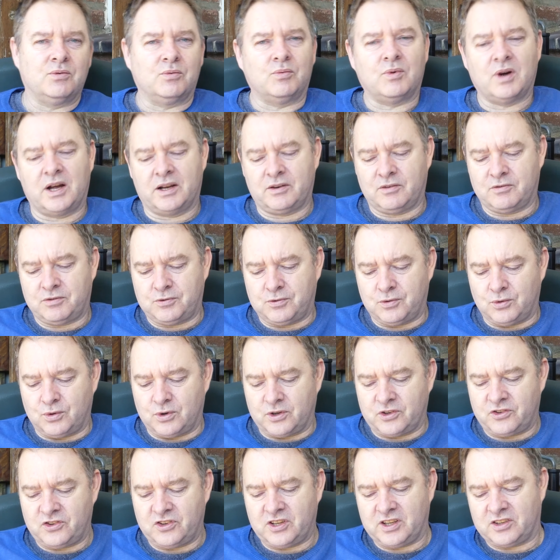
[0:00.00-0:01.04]
one
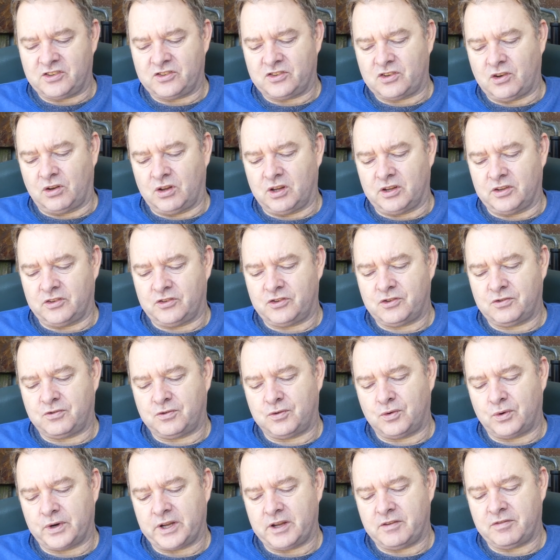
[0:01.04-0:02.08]
for
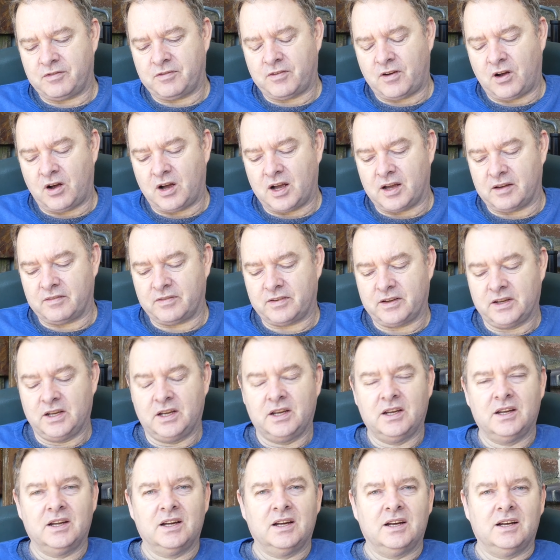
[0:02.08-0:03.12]
$6.45.
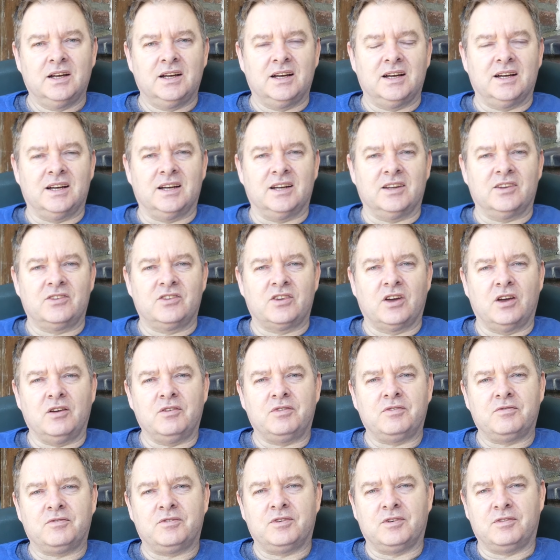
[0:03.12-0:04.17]
So
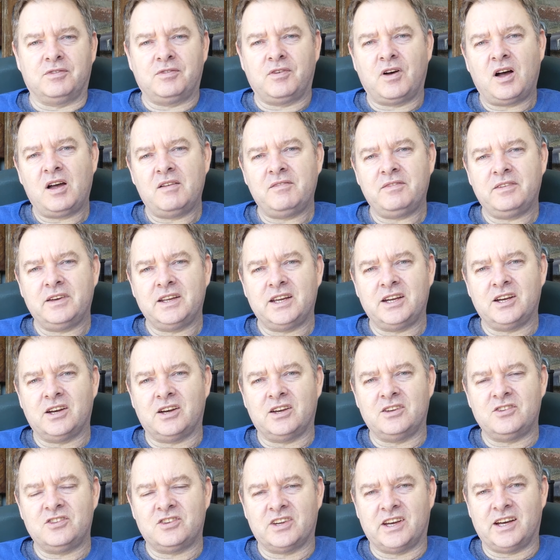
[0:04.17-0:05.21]
for 5
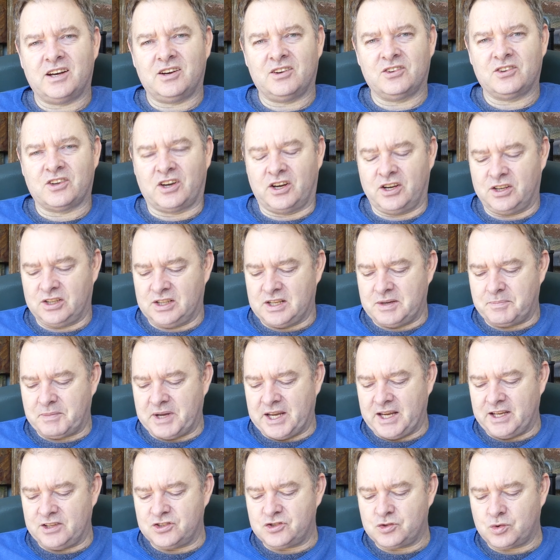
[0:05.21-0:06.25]
video sales I only
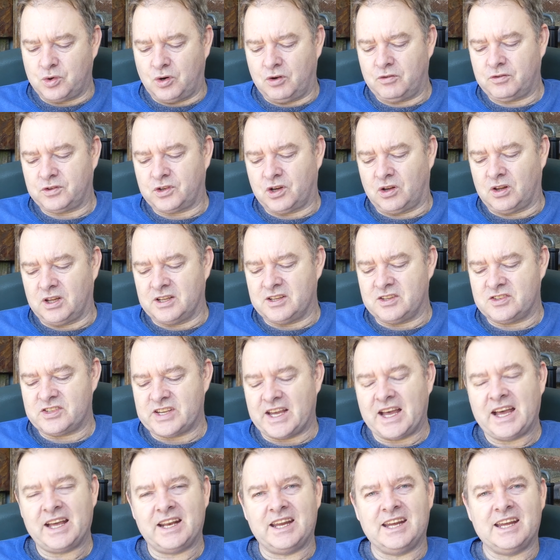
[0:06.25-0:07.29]
made
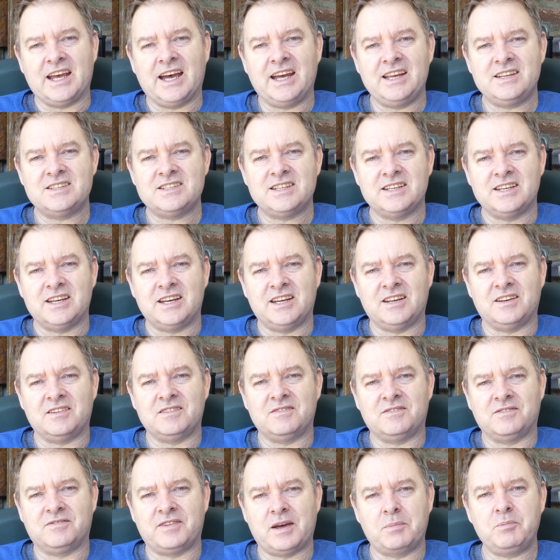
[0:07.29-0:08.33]
$12.88
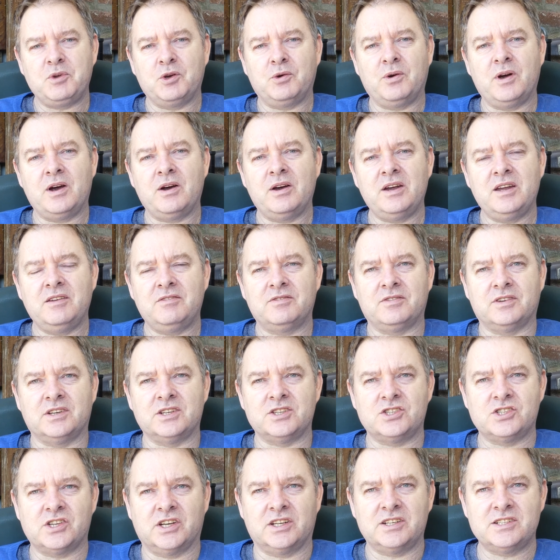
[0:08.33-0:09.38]
in February for
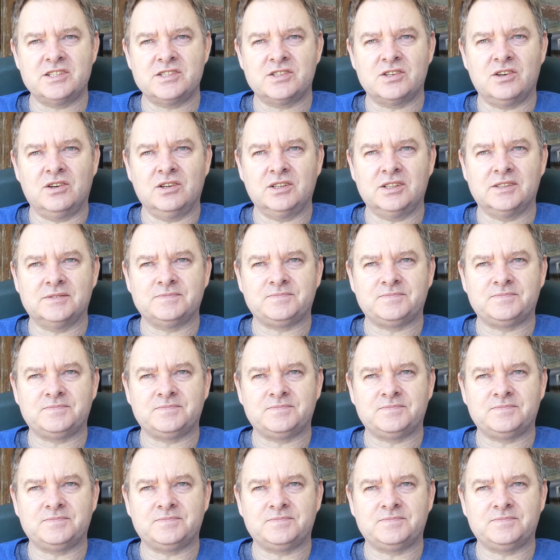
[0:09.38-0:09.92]
Shutterstock.